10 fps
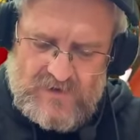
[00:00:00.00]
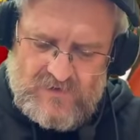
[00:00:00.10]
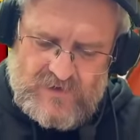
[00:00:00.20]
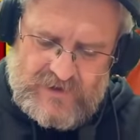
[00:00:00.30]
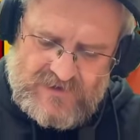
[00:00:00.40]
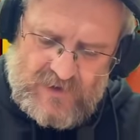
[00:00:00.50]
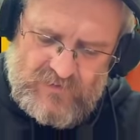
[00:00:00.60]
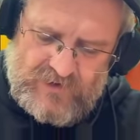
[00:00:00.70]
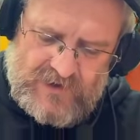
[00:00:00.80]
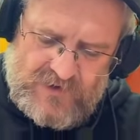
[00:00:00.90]
Alright,
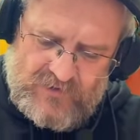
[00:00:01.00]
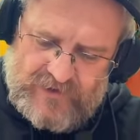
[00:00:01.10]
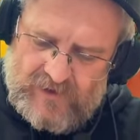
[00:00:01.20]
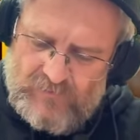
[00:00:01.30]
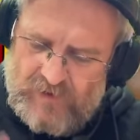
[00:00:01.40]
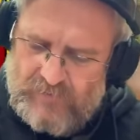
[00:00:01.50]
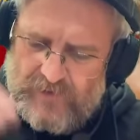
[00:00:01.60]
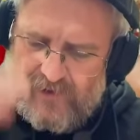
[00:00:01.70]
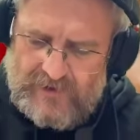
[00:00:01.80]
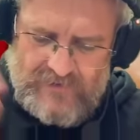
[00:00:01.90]
don't need you now.
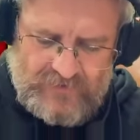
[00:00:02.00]
Bye-bye.